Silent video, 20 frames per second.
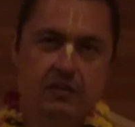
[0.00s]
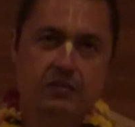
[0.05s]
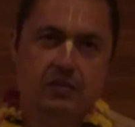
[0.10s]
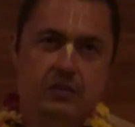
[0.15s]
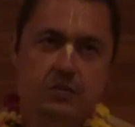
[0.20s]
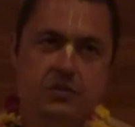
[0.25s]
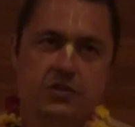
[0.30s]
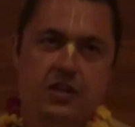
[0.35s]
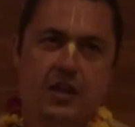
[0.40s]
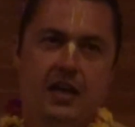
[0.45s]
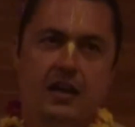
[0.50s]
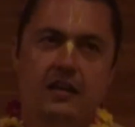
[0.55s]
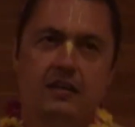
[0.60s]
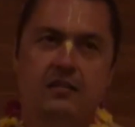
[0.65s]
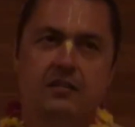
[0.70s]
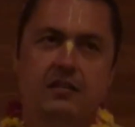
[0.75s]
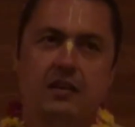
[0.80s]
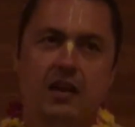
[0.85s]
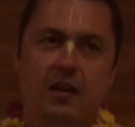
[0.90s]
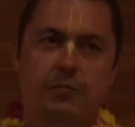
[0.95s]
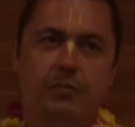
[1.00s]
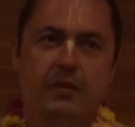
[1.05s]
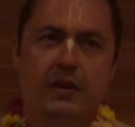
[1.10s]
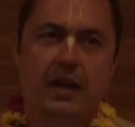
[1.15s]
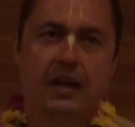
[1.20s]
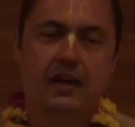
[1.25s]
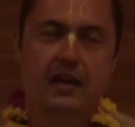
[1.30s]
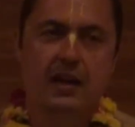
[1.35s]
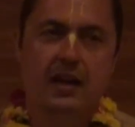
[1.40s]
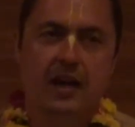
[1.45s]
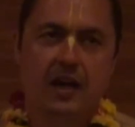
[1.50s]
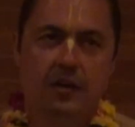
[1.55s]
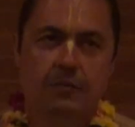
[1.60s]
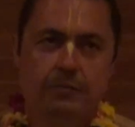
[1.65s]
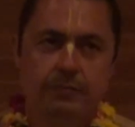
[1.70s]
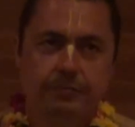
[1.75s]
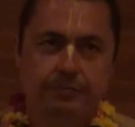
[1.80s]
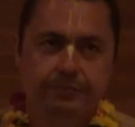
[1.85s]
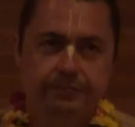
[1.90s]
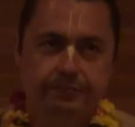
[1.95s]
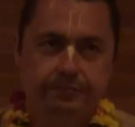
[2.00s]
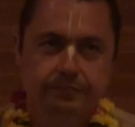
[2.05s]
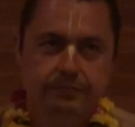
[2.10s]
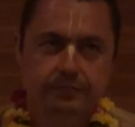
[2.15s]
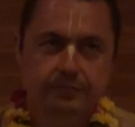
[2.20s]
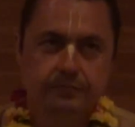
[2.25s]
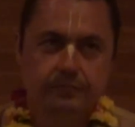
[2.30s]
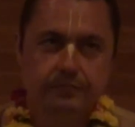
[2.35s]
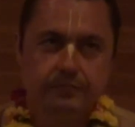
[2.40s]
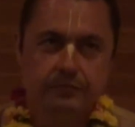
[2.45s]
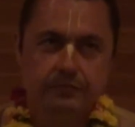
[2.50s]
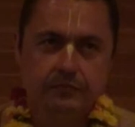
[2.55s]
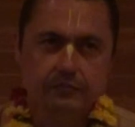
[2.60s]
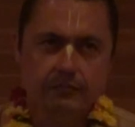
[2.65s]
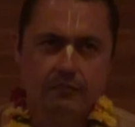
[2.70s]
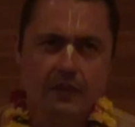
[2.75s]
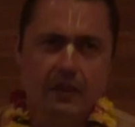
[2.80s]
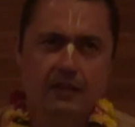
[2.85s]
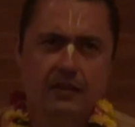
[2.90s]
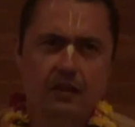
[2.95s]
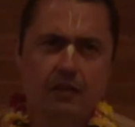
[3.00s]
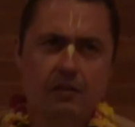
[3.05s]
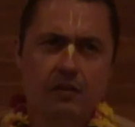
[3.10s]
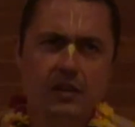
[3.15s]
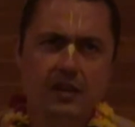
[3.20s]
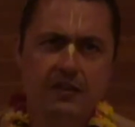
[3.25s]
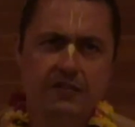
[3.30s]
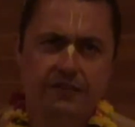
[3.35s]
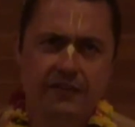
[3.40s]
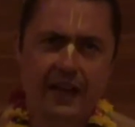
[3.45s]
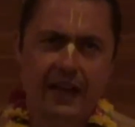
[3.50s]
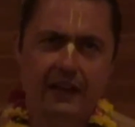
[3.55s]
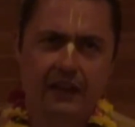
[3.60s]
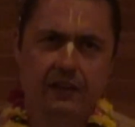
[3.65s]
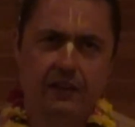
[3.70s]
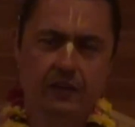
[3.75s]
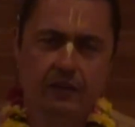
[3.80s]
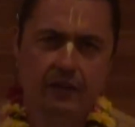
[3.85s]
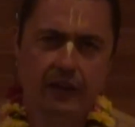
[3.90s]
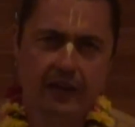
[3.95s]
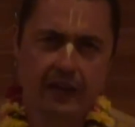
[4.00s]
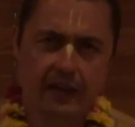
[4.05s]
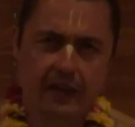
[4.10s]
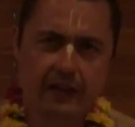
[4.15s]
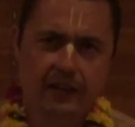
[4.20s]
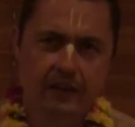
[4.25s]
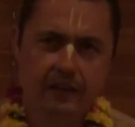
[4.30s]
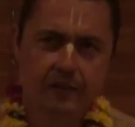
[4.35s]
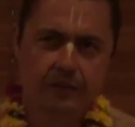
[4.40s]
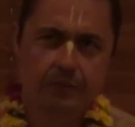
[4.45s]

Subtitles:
you chant Aparadnam, the only effect you're getting,